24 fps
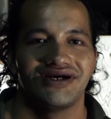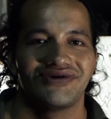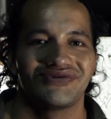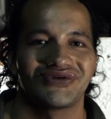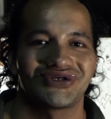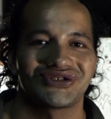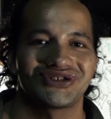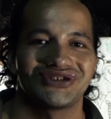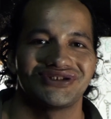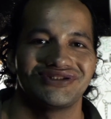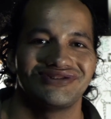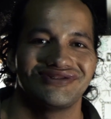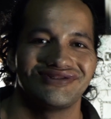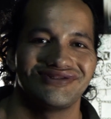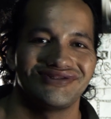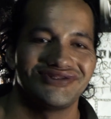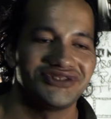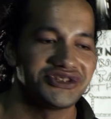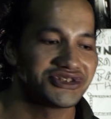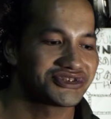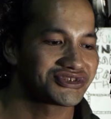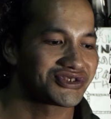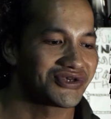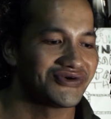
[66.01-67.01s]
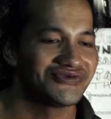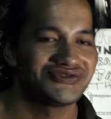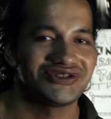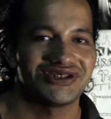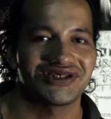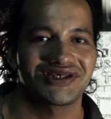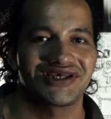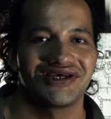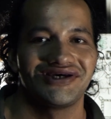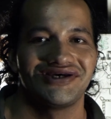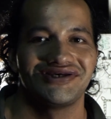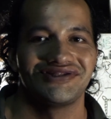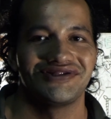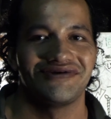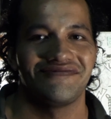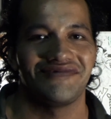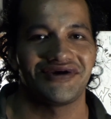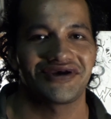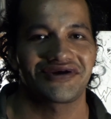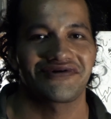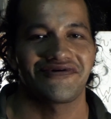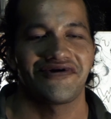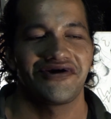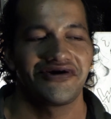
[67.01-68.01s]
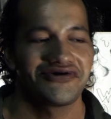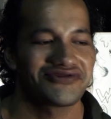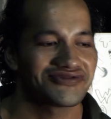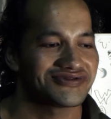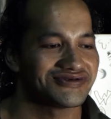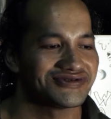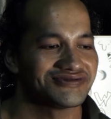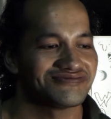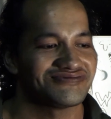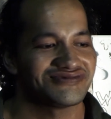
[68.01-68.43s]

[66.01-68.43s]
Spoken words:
Russian discotheca in the background.